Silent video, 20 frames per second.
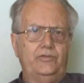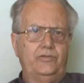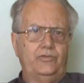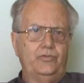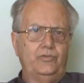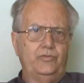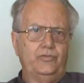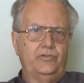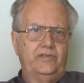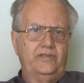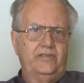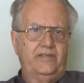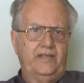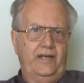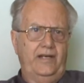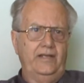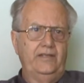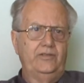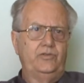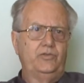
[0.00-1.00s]
to
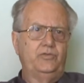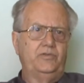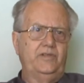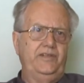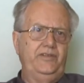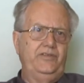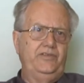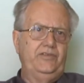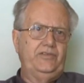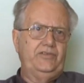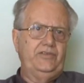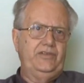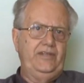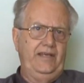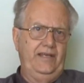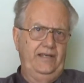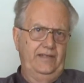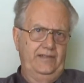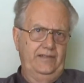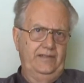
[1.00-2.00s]
try to
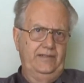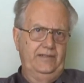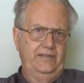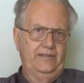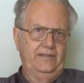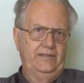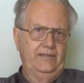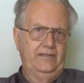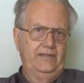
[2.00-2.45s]
understand